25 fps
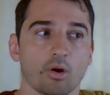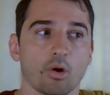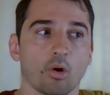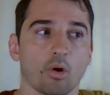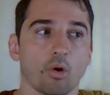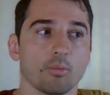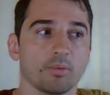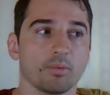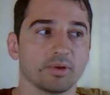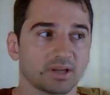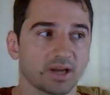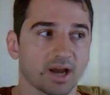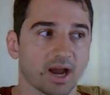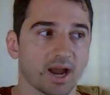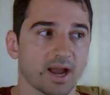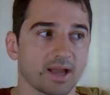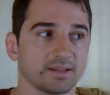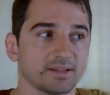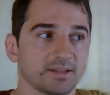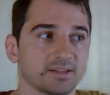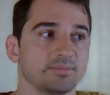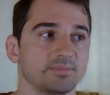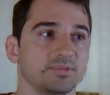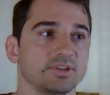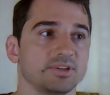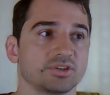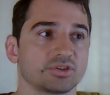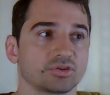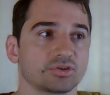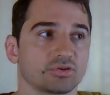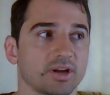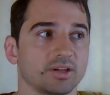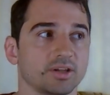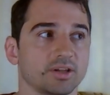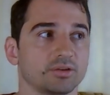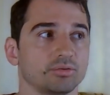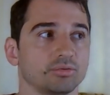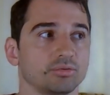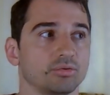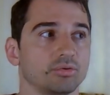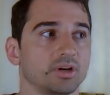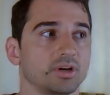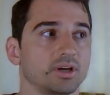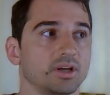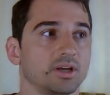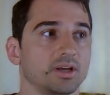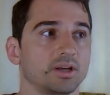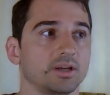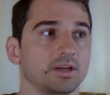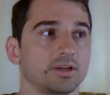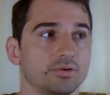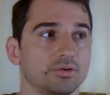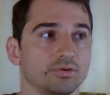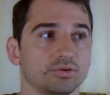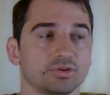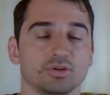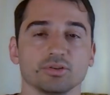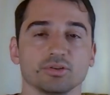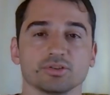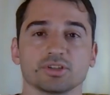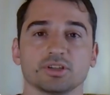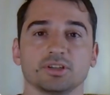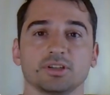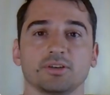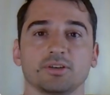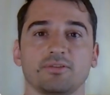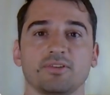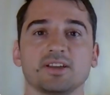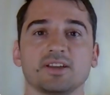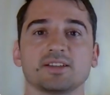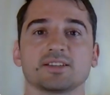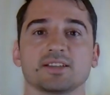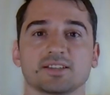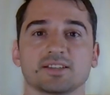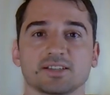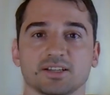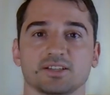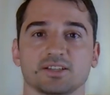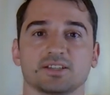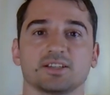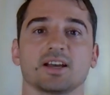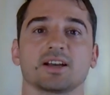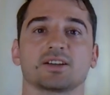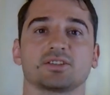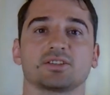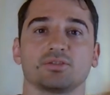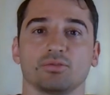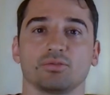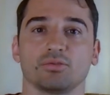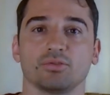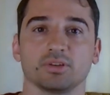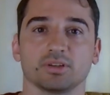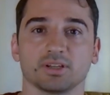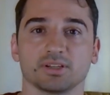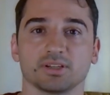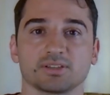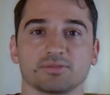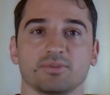whole mankind has been trained to use those interfaces and text through it.